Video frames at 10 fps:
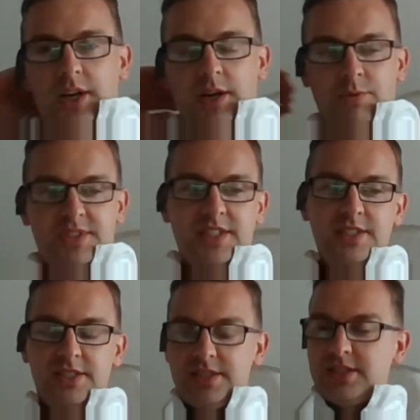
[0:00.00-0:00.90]
Uh, what's
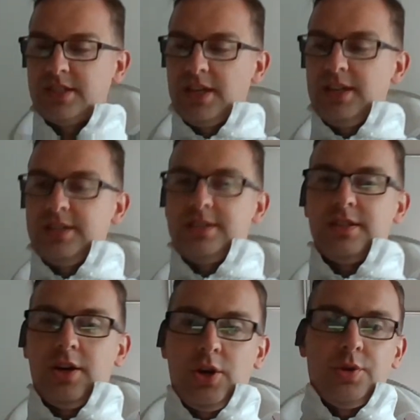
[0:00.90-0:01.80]
easy to say
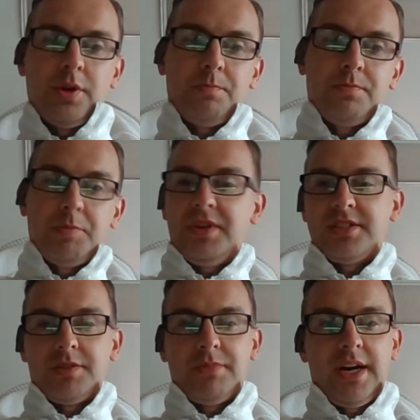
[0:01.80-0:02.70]
is, oh, the, the
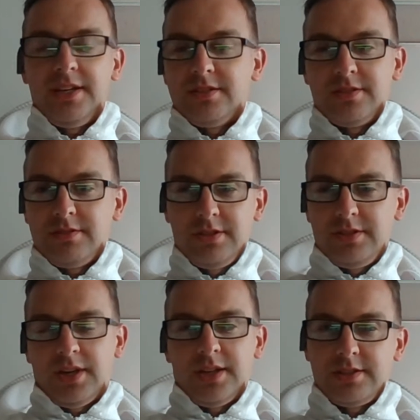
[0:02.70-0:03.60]
bees had mites
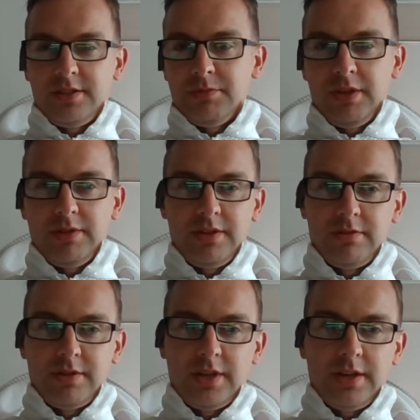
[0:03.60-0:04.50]
because you can't see them anyway;
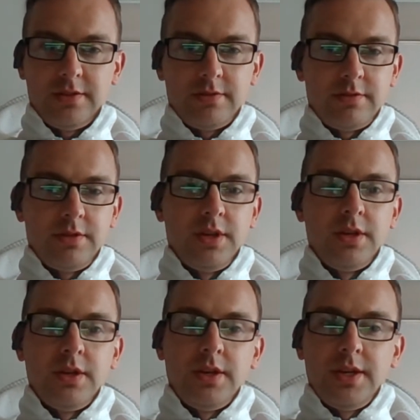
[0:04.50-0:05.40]
they're already dead.
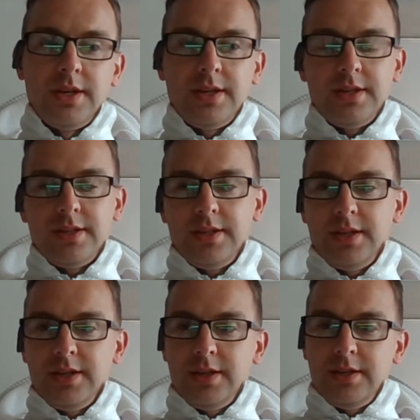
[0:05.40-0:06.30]

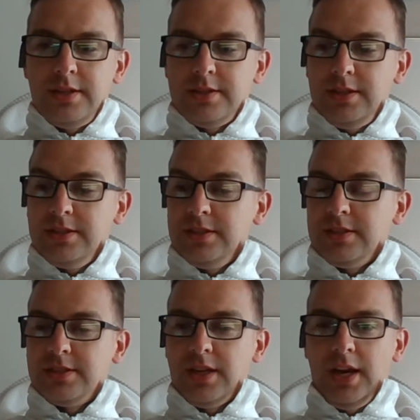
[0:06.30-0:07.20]
Uh, it's easy
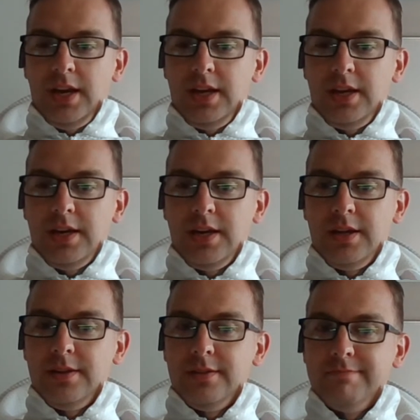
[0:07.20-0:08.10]
to say
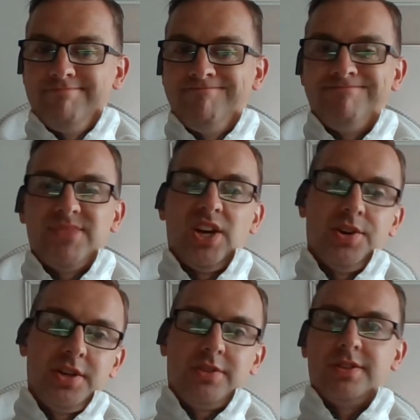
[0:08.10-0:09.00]
uh, the
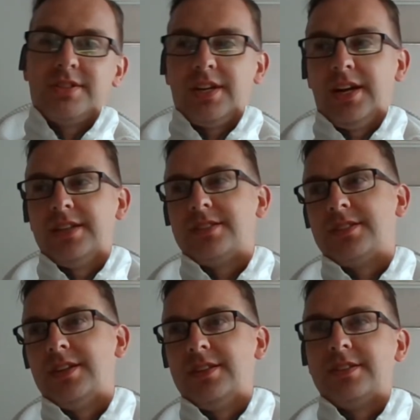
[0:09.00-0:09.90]
honey crystallized
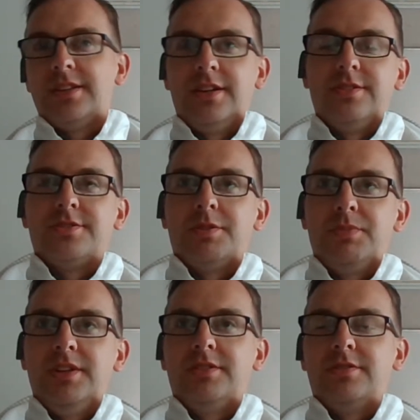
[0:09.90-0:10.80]
in the cells, so
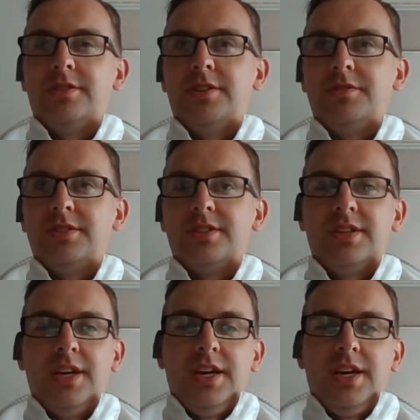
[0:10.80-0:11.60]
the bees couldn't use it.